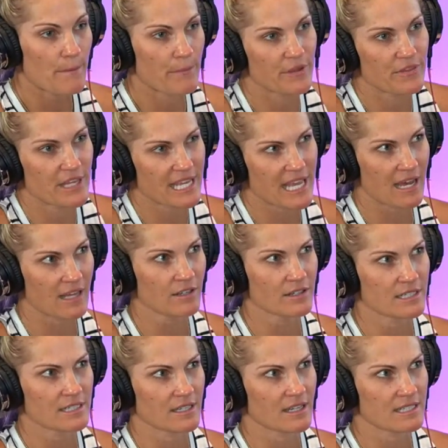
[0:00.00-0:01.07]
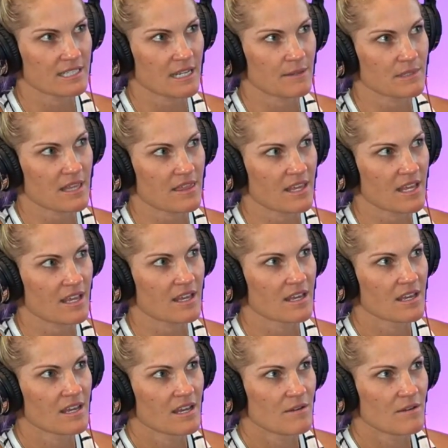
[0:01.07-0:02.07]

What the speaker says: But the calories, a lot of times, I think